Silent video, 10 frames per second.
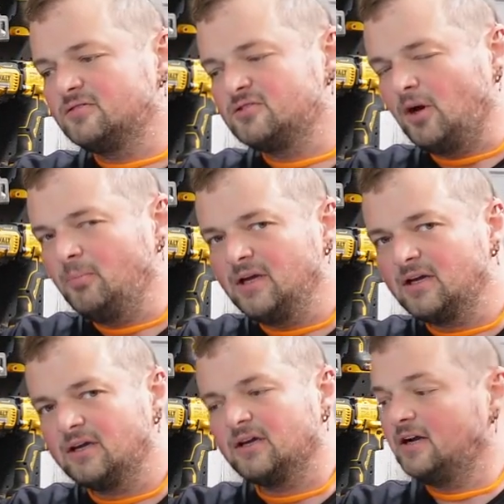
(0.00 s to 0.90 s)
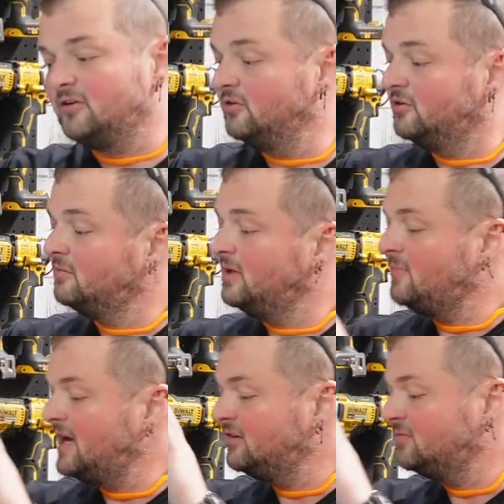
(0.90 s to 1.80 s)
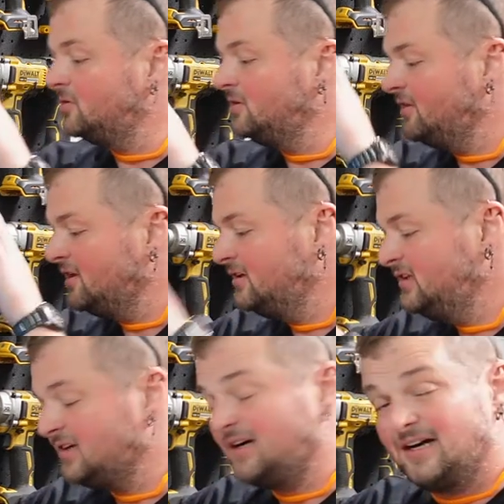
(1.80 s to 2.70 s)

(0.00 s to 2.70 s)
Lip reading: topic. I don't normally make smaller things.